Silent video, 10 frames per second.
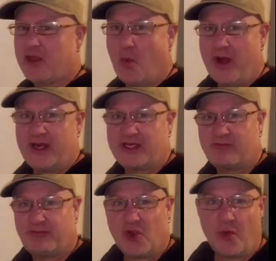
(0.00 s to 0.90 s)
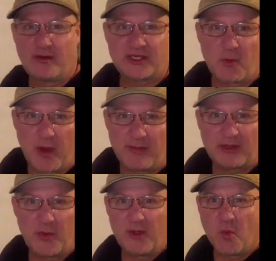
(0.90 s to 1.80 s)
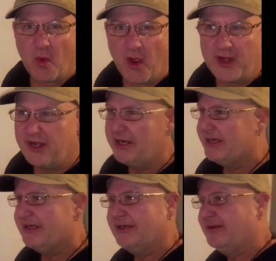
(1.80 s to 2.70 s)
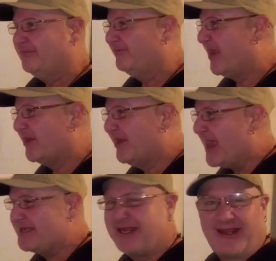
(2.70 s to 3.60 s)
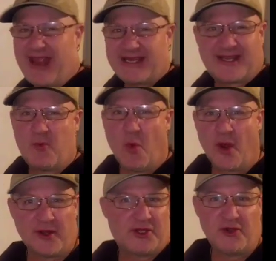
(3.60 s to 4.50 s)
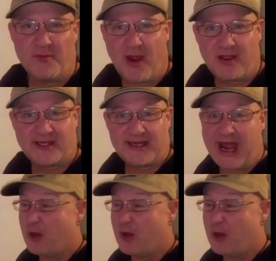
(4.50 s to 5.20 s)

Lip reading: that the wind is doing somewhere between less than 1 or 2 miles an